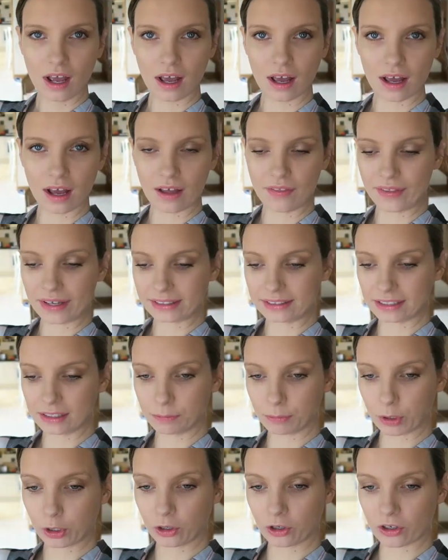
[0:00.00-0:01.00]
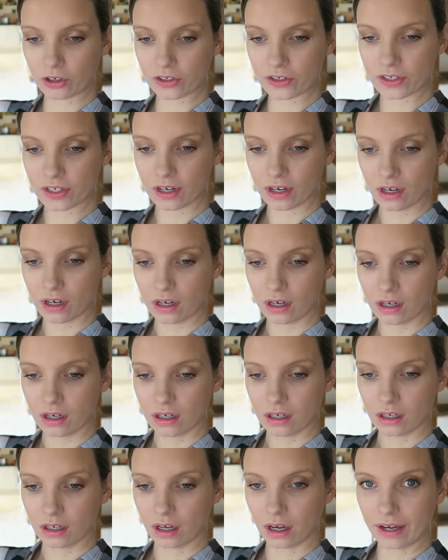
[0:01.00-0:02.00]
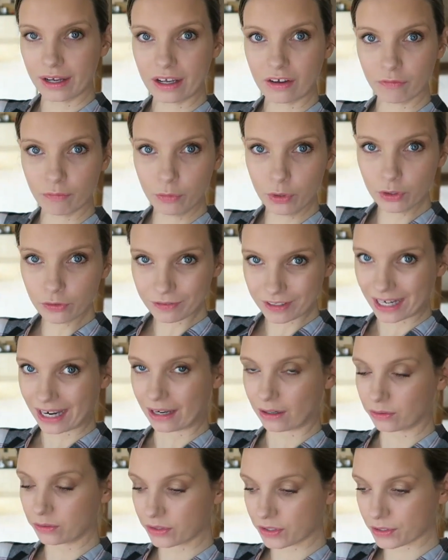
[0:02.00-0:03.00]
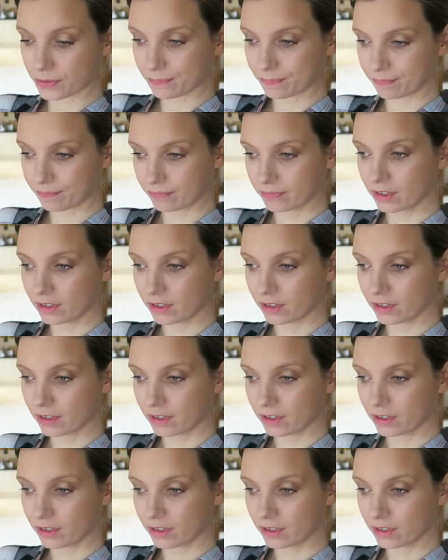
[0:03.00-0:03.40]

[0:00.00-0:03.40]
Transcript: And that is because I have moved house